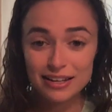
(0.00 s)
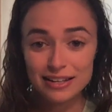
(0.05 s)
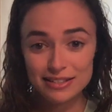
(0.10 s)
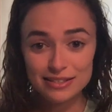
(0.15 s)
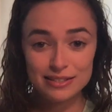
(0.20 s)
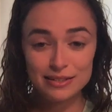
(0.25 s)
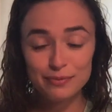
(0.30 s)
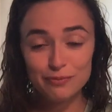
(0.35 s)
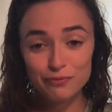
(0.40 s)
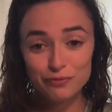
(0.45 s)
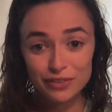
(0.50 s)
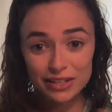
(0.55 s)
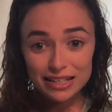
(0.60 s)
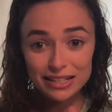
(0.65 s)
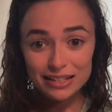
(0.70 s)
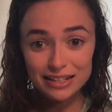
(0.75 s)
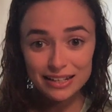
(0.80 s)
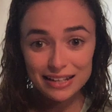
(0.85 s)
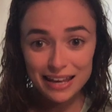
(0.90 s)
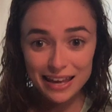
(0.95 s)
some
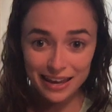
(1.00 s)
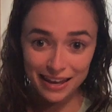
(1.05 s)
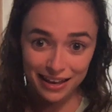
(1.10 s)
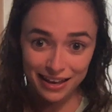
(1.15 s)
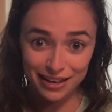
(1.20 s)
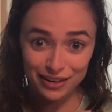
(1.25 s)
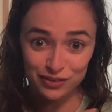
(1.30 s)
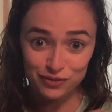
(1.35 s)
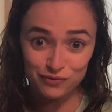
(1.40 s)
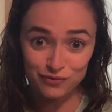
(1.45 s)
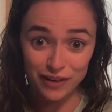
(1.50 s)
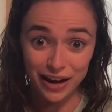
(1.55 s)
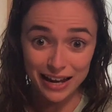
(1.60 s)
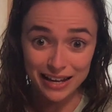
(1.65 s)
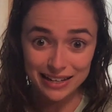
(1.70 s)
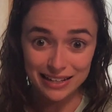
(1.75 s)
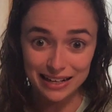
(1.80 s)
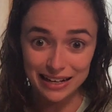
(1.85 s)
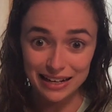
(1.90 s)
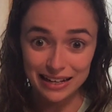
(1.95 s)
reading and
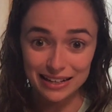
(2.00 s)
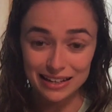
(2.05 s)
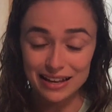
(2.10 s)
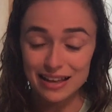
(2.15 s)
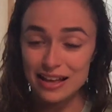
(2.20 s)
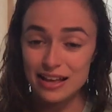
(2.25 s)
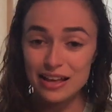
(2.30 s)
writing.